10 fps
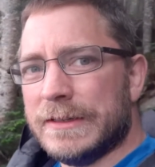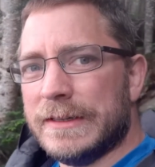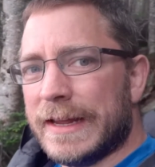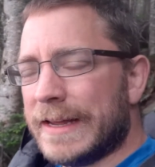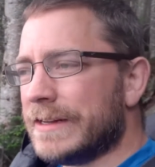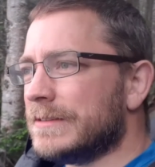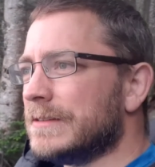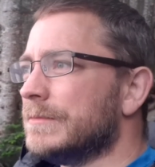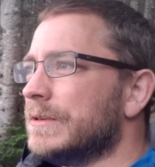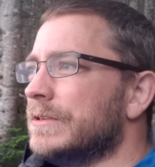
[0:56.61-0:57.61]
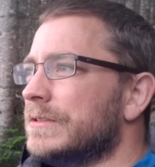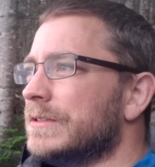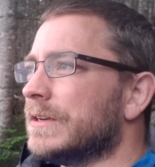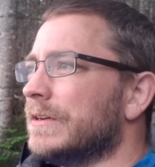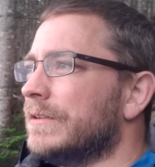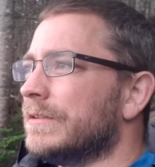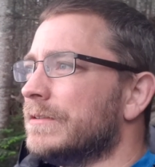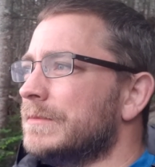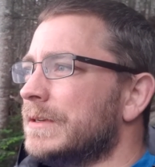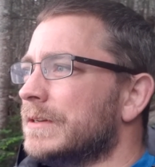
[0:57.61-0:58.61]
down the Mahoosic
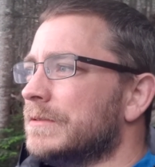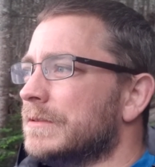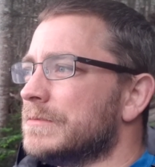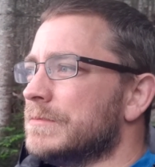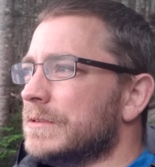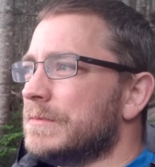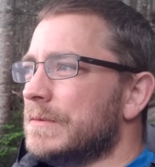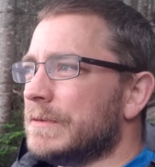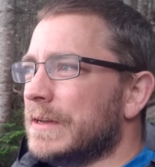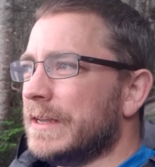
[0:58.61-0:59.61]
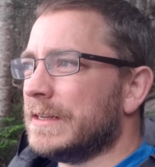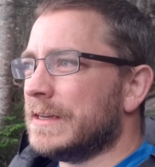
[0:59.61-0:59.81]
Arm, which most people hate